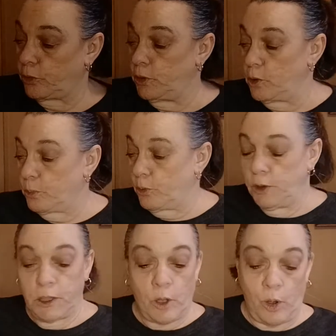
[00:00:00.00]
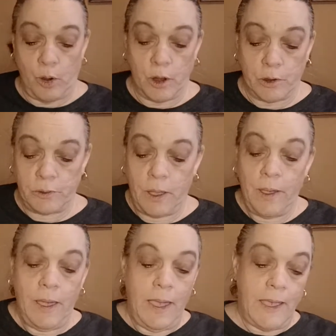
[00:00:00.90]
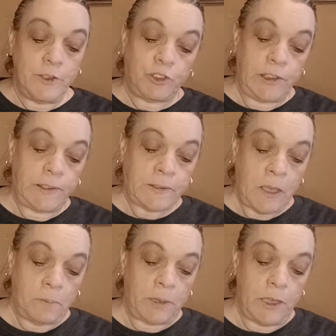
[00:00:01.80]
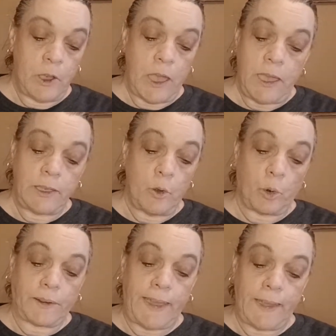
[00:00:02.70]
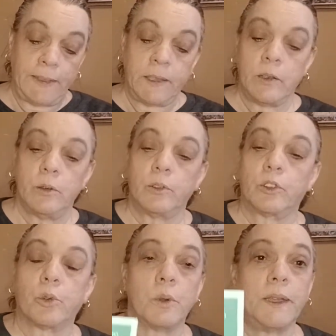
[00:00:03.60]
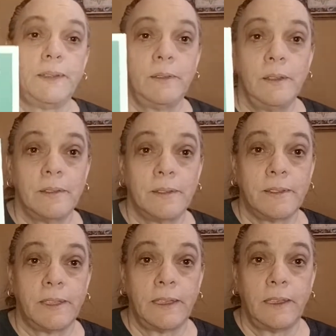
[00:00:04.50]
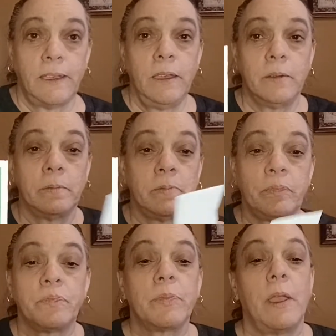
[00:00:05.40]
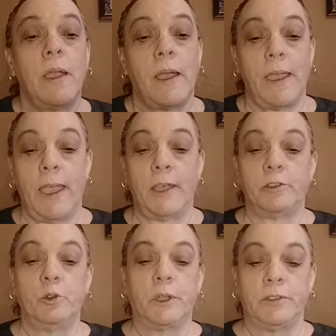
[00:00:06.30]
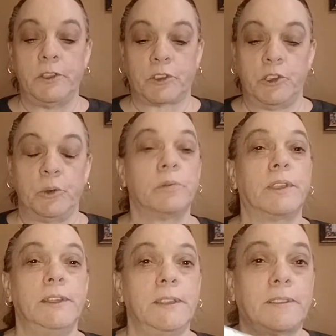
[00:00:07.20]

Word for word: for your pretty card. And she sent me a organic green tea. And look at these cute kitty